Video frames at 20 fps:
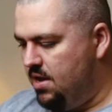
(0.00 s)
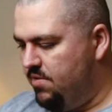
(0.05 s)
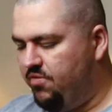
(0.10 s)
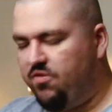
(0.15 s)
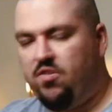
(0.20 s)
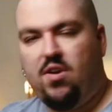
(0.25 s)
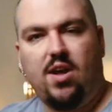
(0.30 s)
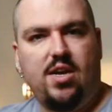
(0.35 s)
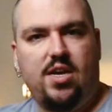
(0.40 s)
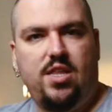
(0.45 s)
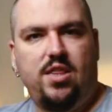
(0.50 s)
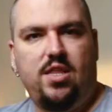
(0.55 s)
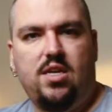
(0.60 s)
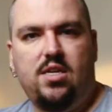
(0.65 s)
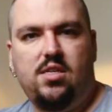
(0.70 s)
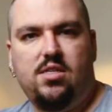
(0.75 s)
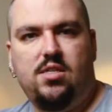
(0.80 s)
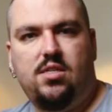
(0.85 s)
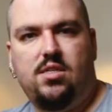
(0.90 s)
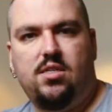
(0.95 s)
flying
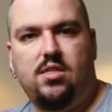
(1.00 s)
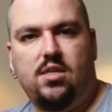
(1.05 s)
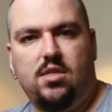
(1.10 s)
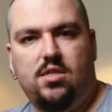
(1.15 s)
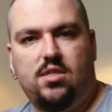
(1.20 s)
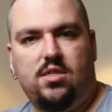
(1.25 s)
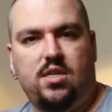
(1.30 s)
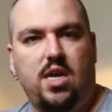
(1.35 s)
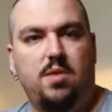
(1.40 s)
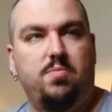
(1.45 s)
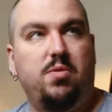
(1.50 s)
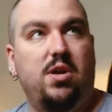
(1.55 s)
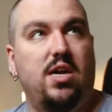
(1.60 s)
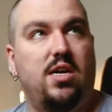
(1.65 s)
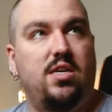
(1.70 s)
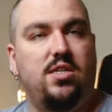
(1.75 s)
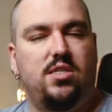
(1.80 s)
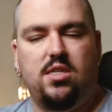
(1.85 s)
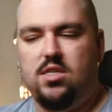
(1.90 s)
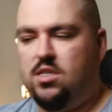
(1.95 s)
these
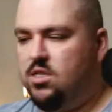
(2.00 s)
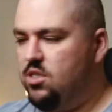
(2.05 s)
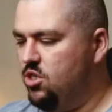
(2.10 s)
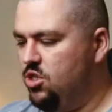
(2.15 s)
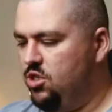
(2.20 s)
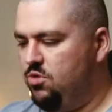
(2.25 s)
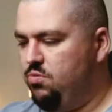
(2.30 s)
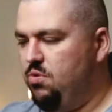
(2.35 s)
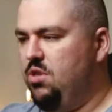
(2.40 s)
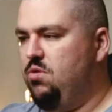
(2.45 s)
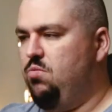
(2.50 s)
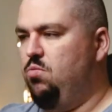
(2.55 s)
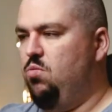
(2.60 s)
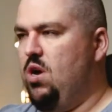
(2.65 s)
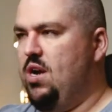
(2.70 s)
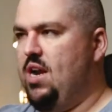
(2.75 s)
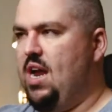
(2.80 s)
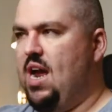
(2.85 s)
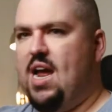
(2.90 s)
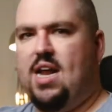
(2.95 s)
stabilizers just with
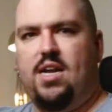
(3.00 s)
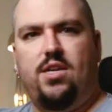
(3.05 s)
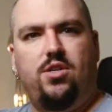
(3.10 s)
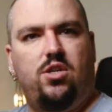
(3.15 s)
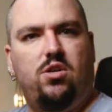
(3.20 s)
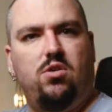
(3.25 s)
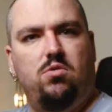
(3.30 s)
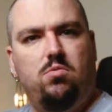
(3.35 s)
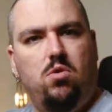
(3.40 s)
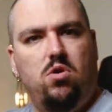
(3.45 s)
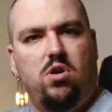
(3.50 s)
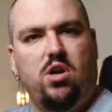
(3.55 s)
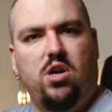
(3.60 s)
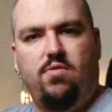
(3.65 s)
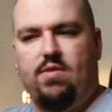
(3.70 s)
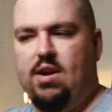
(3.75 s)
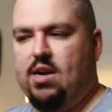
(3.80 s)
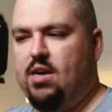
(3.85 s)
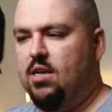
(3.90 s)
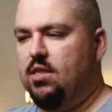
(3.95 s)
one hand, you know, walking
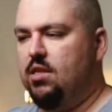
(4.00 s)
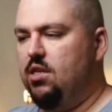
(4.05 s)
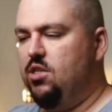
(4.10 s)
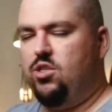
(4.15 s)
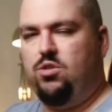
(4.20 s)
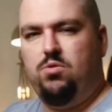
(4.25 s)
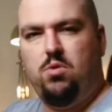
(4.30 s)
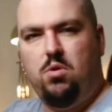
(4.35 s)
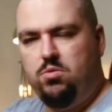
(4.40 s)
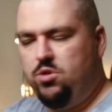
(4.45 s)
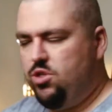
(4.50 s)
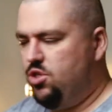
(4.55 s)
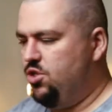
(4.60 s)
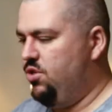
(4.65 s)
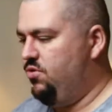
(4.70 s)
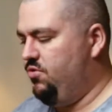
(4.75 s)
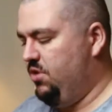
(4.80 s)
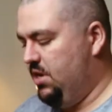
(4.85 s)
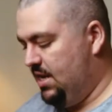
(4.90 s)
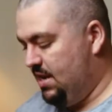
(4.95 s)
around like this. You always
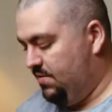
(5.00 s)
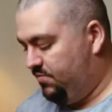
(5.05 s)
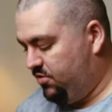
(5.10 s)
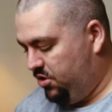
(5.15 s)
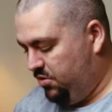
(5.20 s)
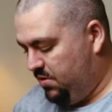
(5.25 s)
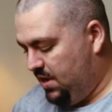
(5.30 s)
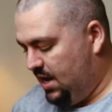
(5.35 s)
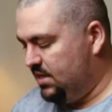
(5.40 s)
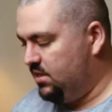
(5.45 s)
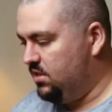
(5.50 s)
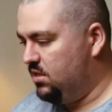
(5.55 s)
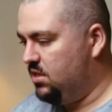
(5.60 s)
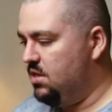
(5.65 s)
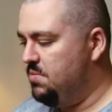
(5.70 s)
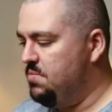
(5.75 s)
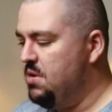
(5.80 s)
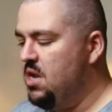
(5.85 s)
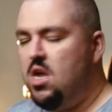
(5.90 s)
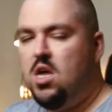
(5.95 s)
should really have two hands on
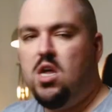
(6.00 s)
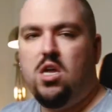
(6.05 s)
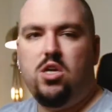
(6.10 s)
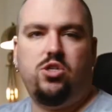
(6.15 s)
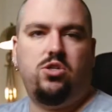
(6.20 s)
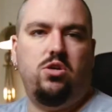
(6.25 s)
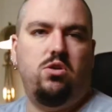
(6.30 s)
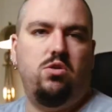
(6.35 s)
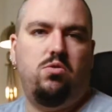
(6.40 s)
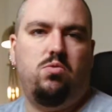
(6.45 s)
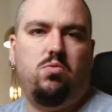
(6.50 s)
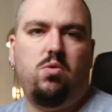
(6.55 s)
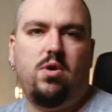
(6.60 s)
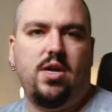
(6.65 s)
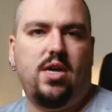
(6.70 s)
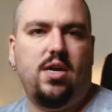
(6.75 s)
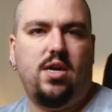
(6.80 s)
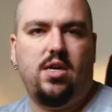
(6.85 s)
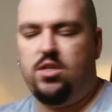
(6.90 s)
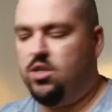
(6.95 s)
them. So what
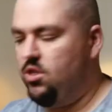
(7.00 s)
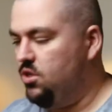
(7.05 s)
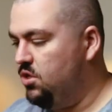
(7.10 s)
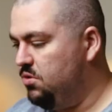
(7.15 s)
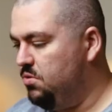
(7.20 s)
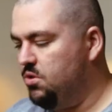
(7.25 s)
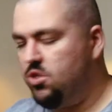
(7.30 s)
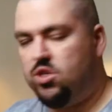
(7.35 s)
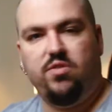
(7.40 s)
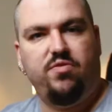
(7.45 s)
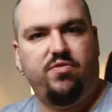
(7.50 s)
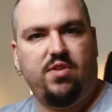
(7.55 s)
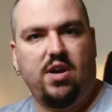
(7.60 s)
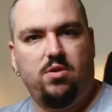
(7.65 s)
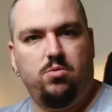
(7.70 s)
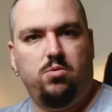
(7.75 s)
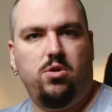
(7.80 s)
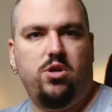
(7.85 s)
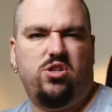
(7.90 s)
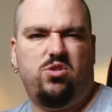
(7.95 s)
I like to do, which I
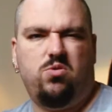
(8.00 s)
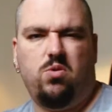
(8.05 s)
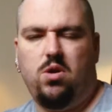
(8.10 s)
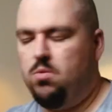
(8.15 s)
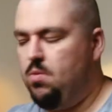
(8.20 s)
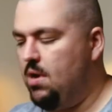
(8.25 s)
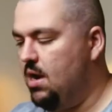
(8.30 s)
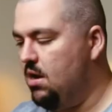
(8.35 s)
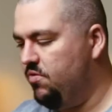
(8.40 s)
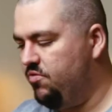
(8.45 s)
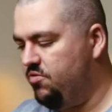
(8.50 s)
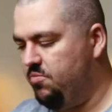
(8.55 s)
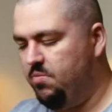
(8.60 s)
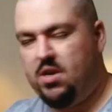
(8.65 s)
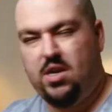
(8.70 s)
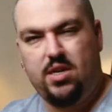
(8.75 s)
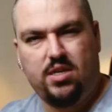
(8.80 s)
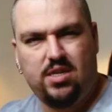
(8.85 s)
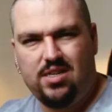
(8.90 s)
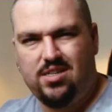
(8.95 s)
found works quite well for
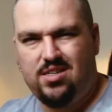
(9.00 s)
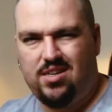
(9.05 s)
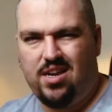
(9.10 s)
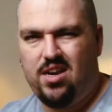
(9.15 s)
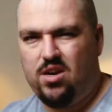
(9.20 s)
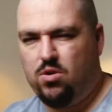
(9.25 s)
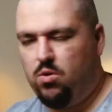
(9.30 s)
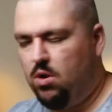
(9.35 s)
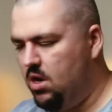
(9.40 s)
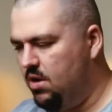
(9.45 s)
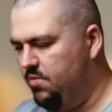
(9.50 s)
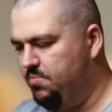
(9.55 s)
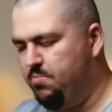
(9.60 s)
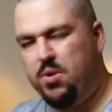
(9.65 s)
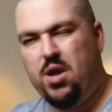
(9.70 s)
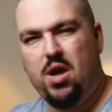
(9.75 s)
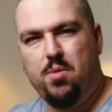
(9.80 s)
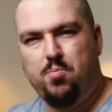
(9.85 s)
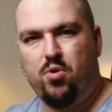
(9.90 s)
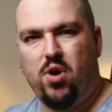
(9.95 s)
me, it does take quite a
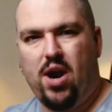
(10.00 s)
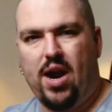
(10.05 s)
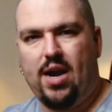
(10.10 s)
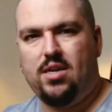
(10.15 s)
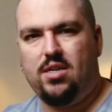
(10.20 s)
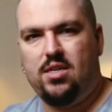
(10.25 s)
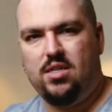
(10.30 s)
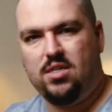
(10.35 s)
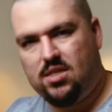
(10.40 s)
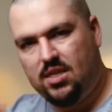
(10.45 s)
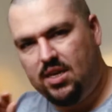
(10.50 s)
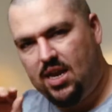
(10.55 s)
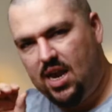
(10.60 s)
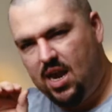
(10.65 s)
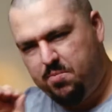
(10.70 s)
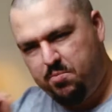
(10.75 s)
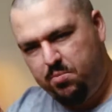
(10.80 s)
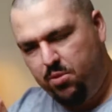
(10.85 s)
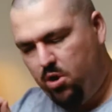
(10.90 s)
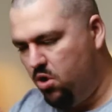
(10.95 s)
bit of practice to
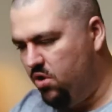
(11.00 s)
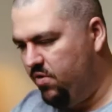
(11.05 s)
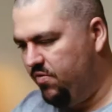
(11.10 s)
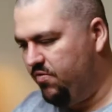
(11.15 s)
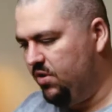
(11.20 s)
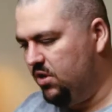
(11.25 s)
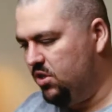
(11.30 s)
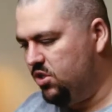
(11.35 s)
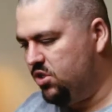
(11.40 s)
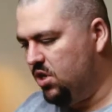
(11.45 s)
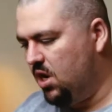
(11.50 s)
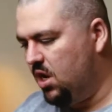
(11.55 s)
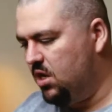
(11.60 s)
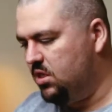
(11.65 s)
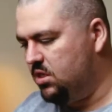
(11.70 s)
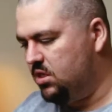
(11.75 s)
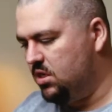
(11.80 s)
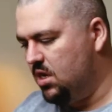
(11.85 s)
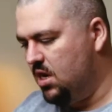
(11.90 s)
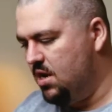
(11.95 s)
get perfect
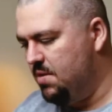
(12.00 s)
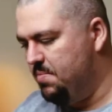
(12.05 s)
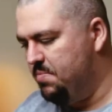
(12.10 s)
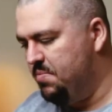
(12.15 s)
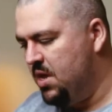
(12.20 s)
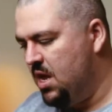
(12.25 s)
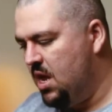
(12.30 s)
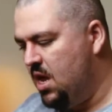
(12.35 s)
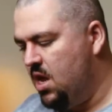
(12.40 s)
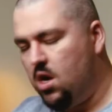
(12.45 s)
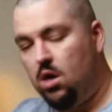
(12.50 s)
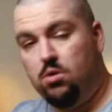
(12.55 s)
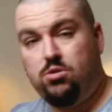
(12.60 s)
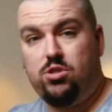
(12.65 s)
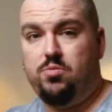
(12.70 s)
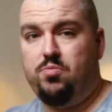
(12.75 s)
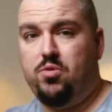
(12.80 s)
shots. I was